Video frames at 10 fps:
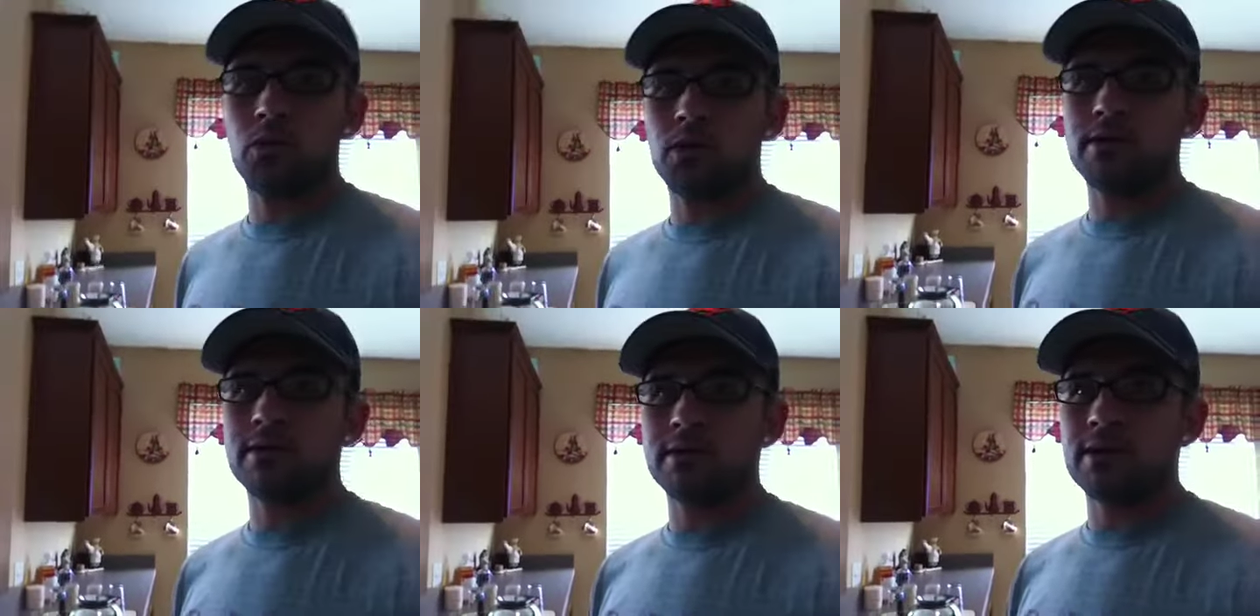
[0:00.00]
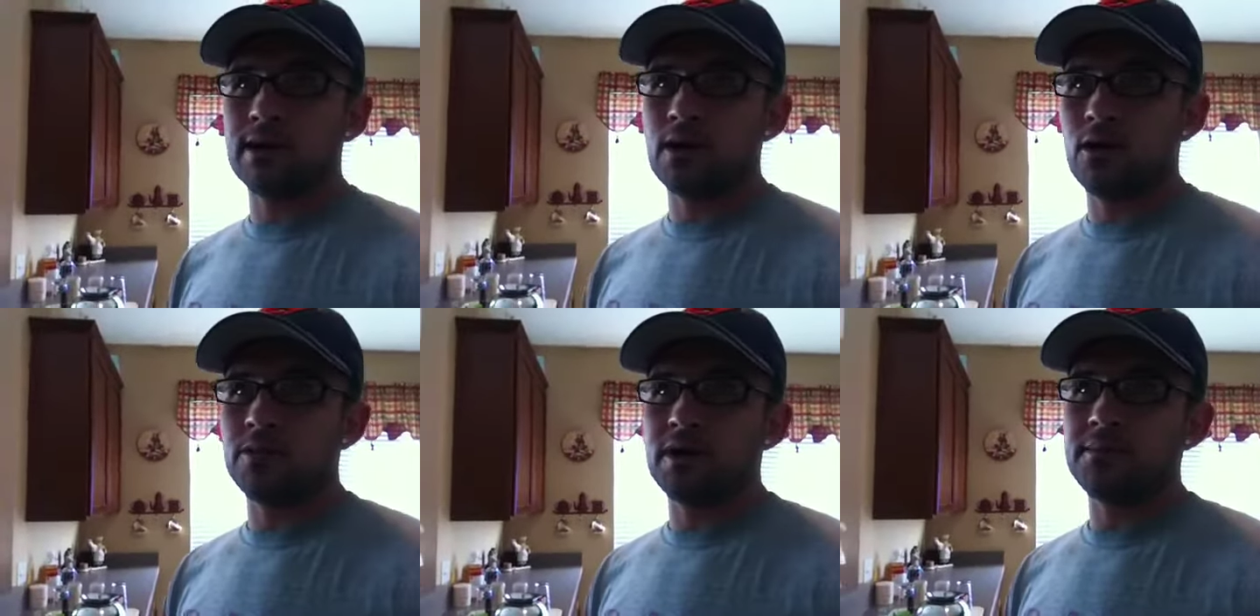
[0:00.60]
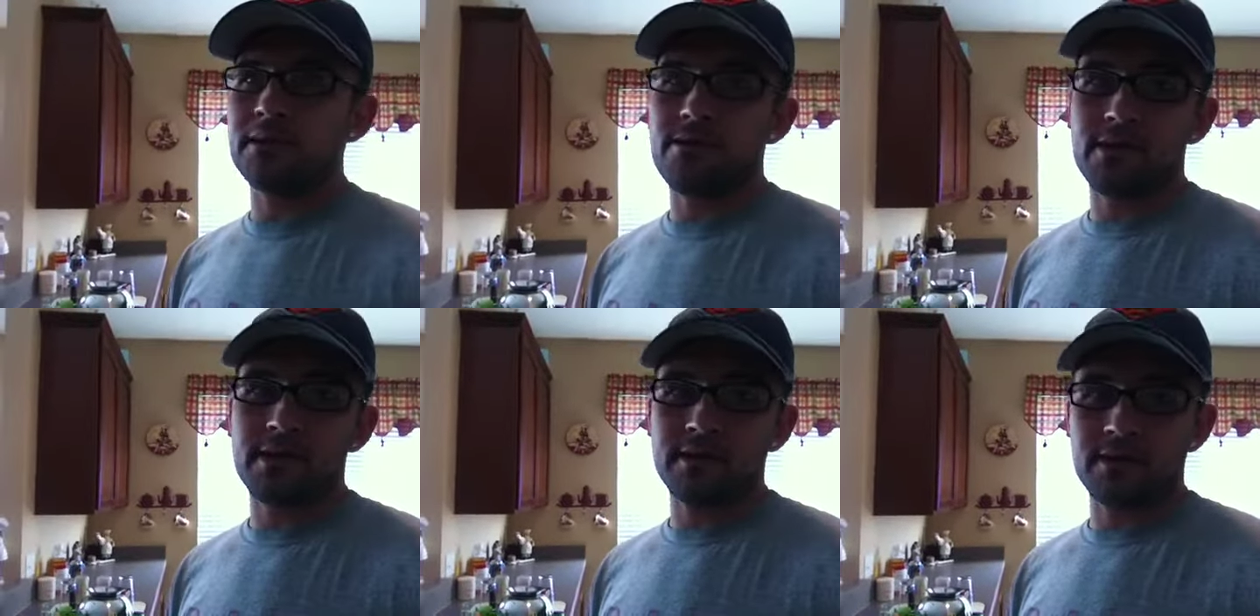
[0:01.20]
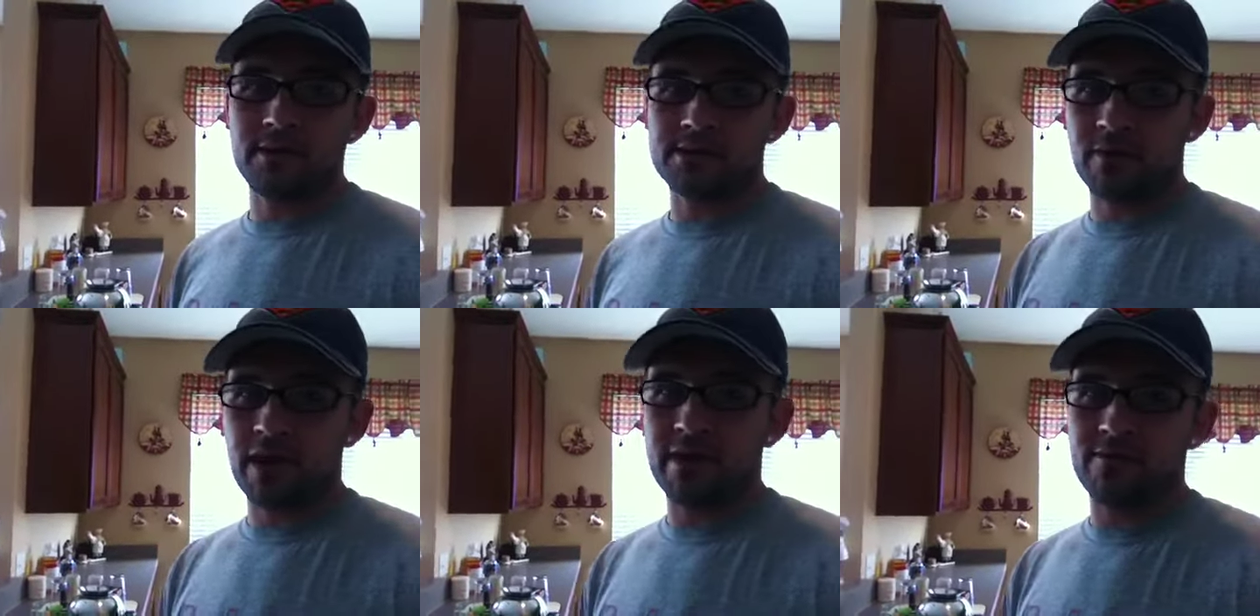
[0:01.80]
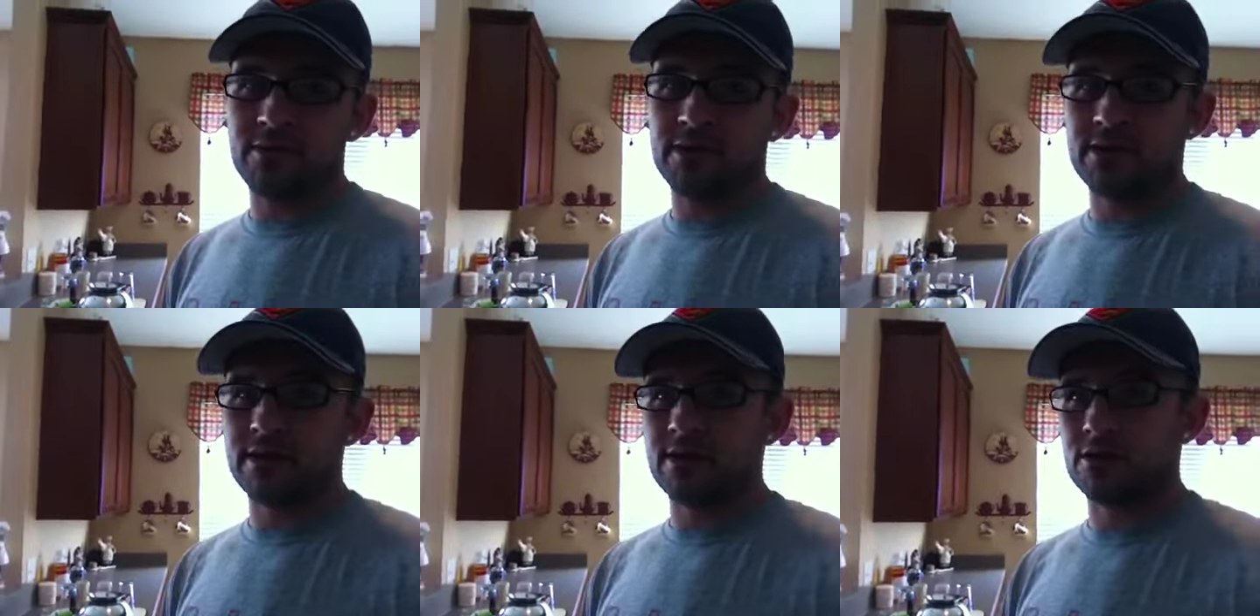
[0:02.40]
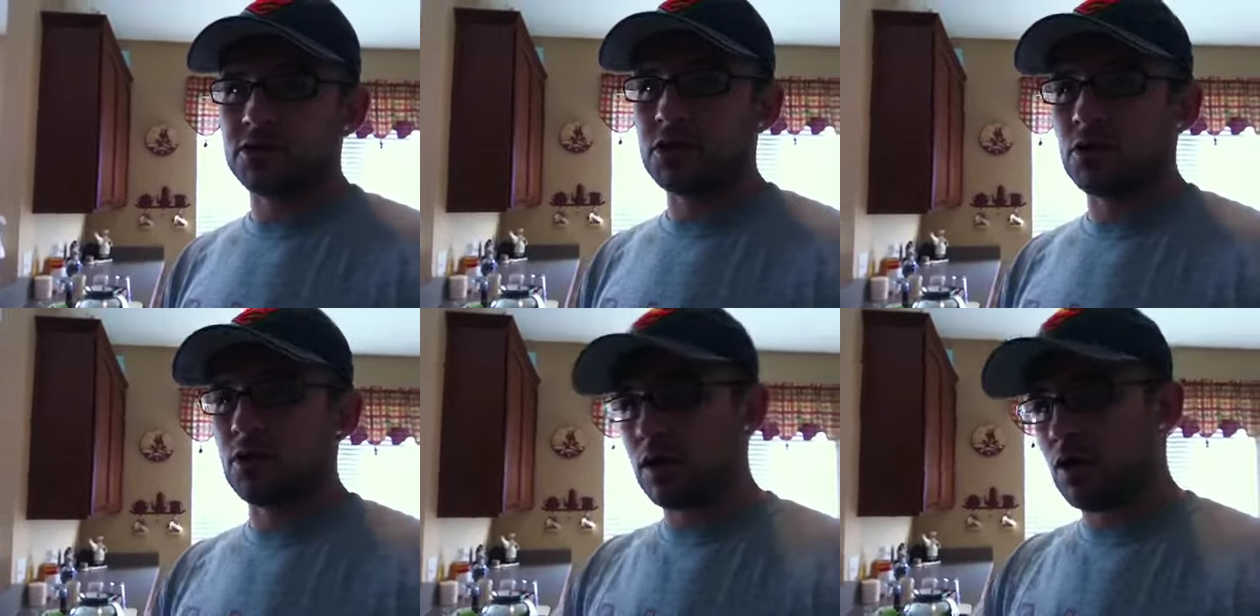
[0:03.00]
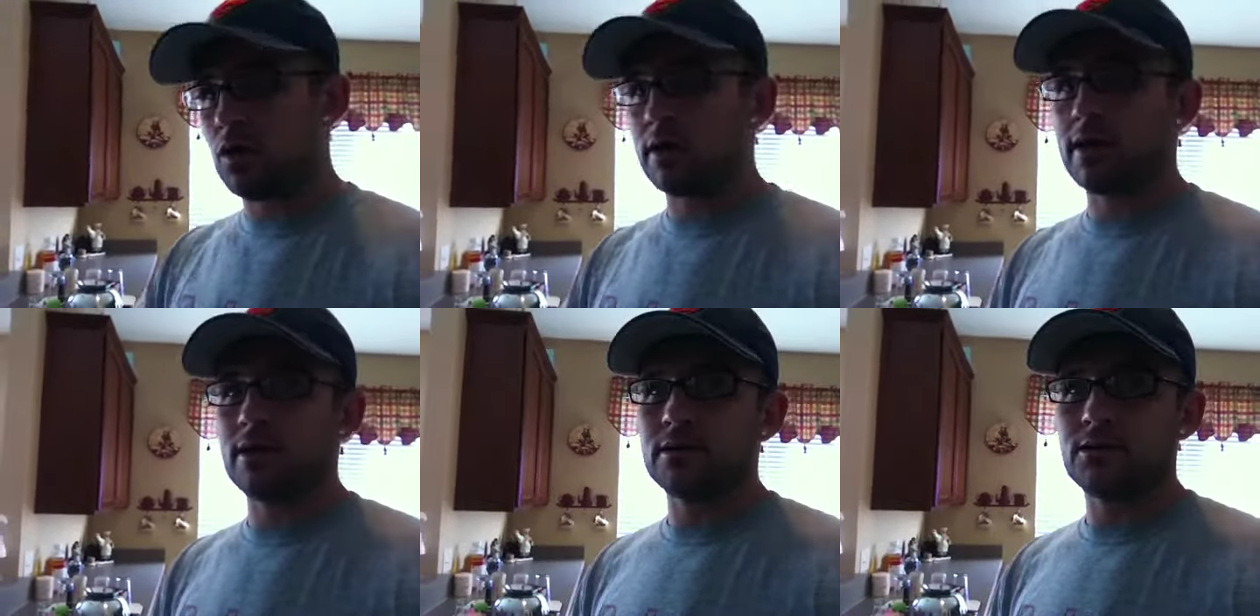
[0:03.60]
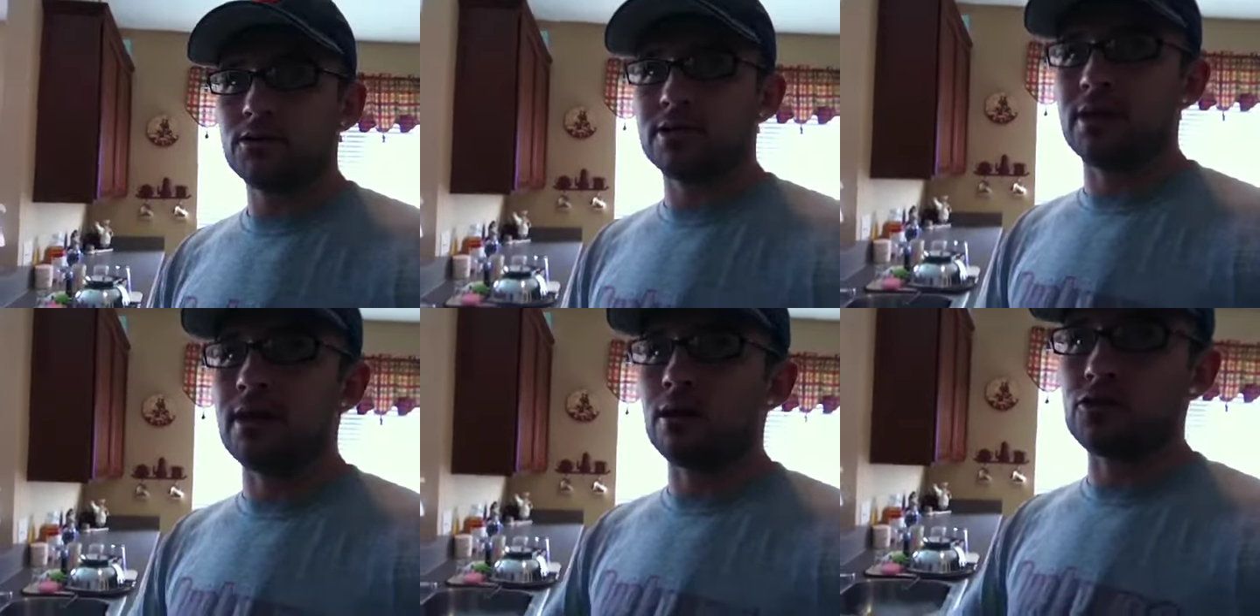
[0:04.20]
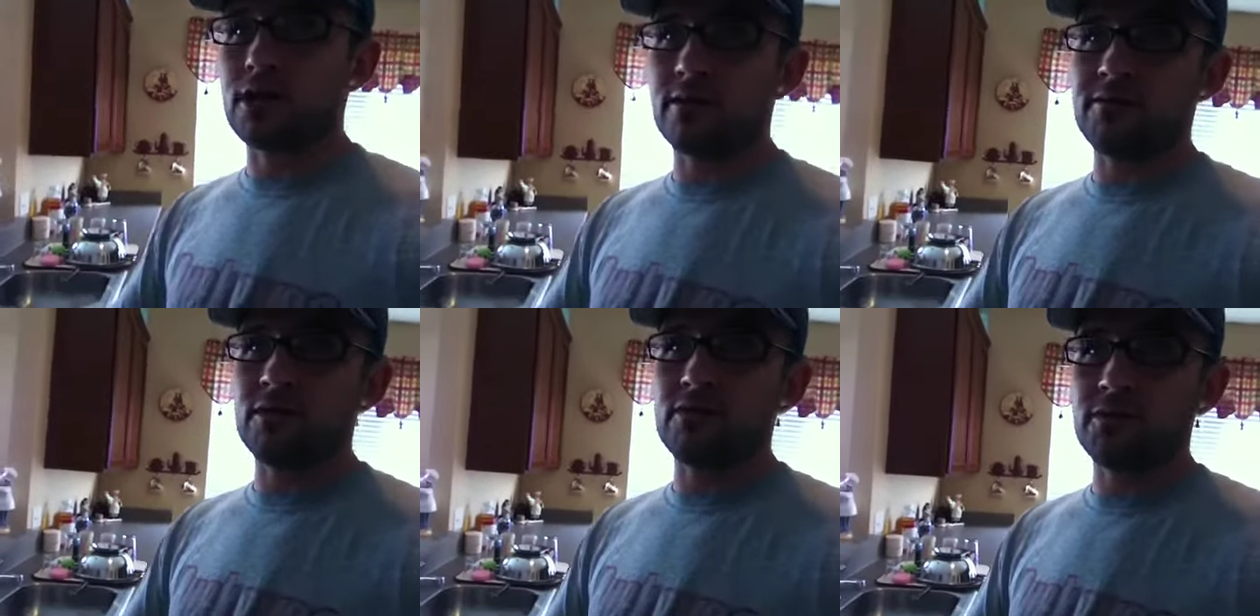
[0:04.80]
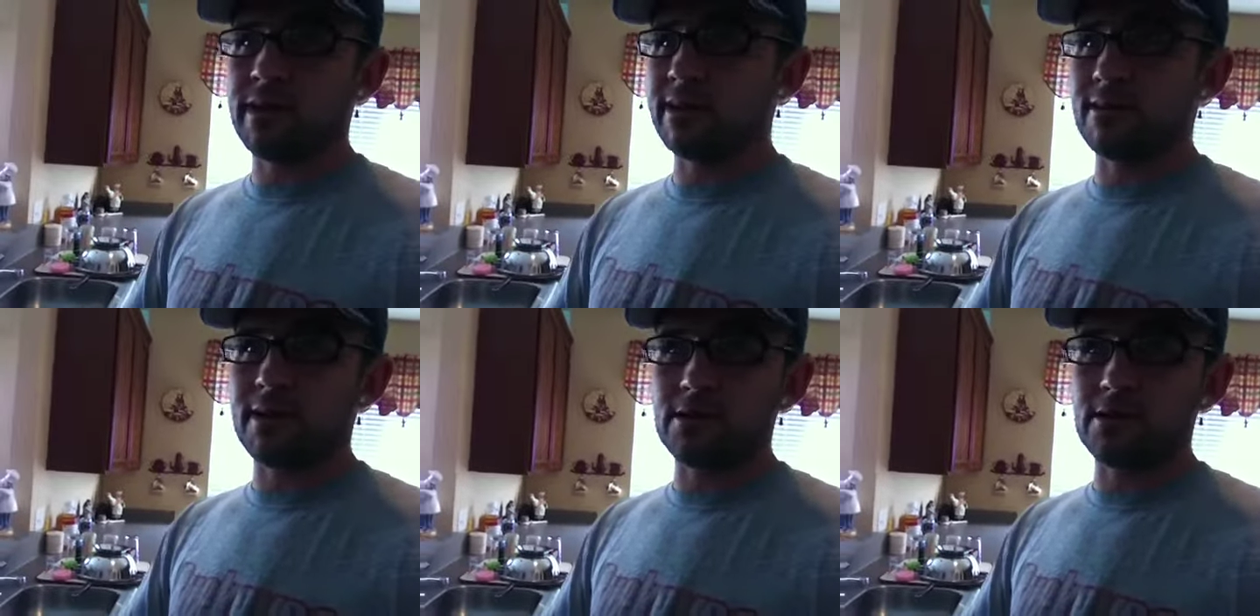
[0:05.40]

one and then I open up the thing and then there's a pamphlet and it'll show all the characters and then I'll try to feel for like their